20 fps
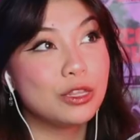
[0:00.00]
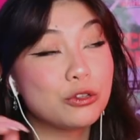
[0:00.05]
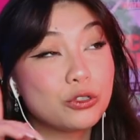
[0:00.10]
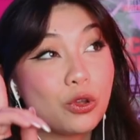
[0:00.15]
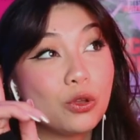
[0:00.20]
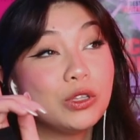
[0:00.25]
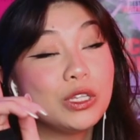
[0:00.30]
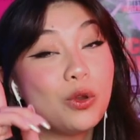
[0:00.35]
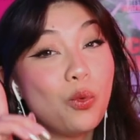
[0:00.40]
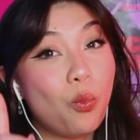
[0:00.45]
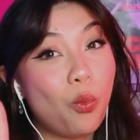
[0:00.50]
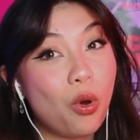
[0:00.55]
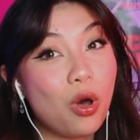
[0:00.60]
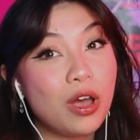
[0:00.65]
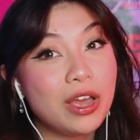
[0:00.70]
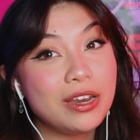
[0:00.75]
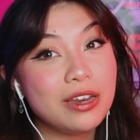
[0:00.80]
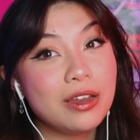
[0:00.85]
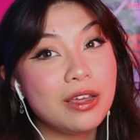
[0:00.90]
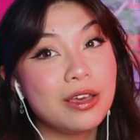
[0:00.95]
There's only
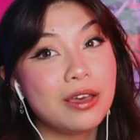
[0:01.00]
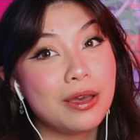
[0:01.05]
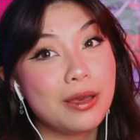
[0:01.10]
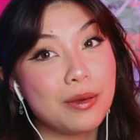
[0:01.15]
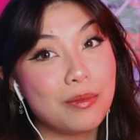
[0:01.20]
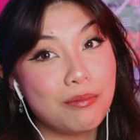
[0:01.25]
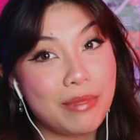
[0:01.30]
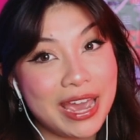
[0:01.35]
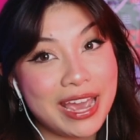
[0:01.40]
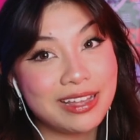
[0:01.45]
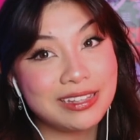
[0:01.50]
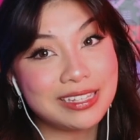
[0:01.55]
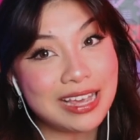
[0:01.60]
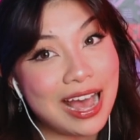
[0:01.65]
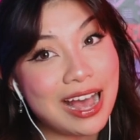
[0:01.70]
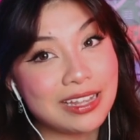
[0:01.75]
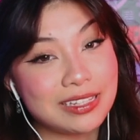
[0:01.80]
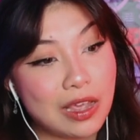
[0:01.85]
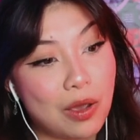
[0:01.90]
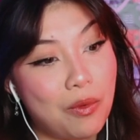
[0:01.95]
one man's
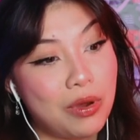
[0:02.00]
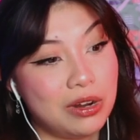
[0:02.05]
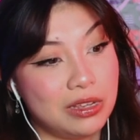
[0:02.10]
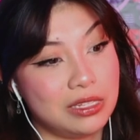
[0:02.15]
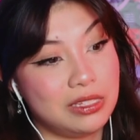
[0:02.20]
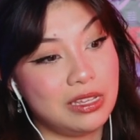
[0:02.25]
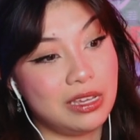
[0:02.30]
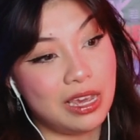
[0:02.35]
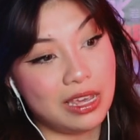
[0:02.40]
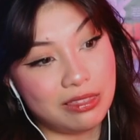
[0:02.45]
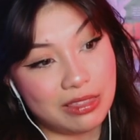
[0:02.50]
ass I want to see,